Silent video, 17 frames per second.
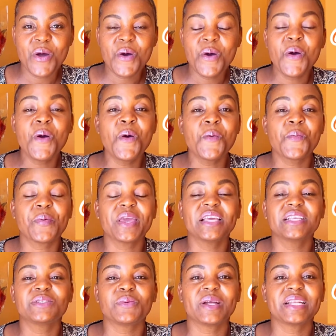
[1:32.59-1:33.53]
Hope
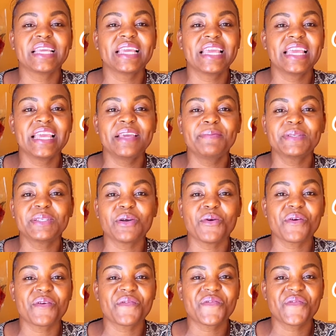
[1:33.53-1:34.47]
is what keeps
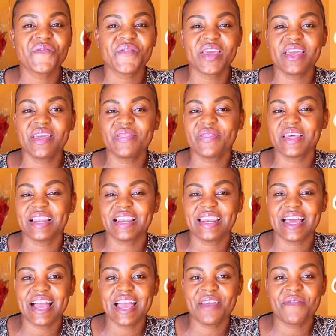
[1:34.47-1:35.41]
our faith
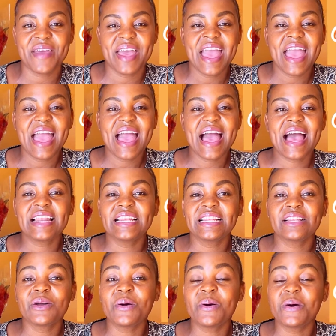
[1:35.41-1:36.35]
alive, and
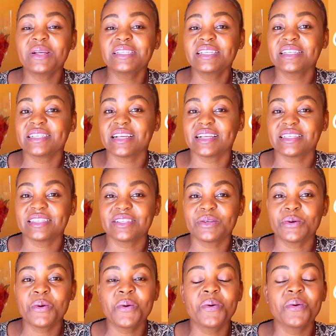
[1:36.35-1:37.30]
it causes us
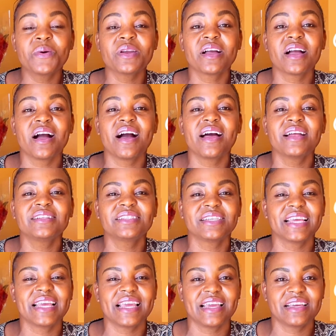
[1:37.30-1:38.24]
to hold God
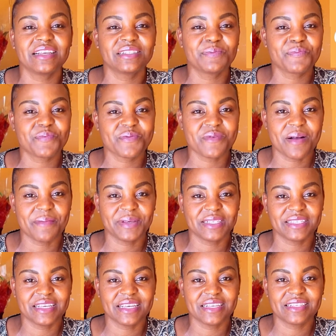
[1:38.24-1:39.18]
to his
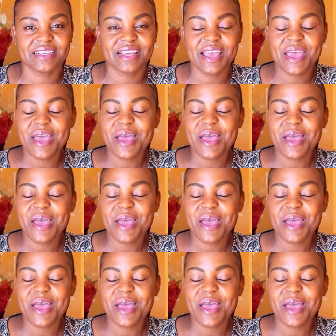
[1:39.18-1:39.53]
promises.